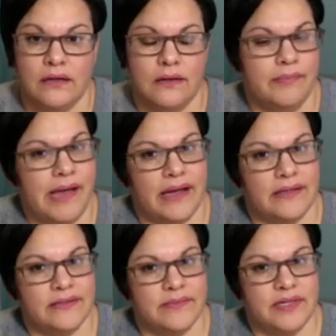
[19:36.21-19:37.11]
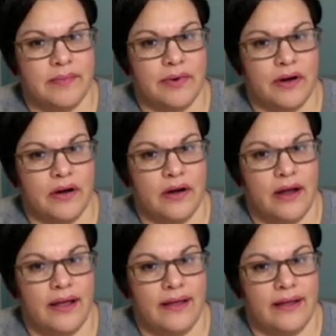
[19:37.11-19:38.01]
back in September,
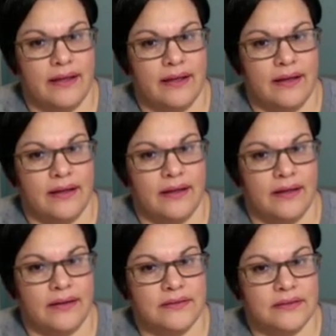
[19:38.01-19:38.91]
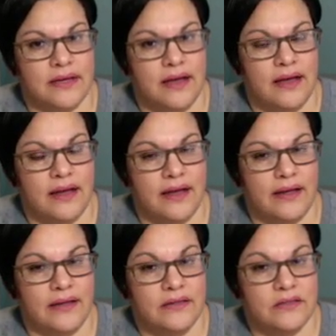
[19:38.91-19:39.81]
and I